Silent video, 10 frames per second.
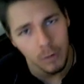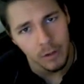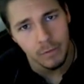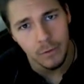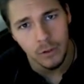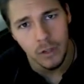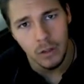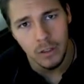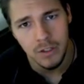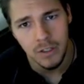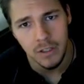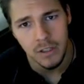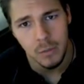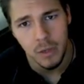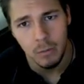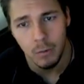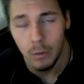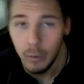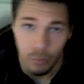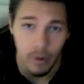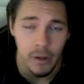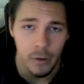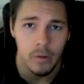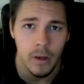with full knowledge that this being will betray you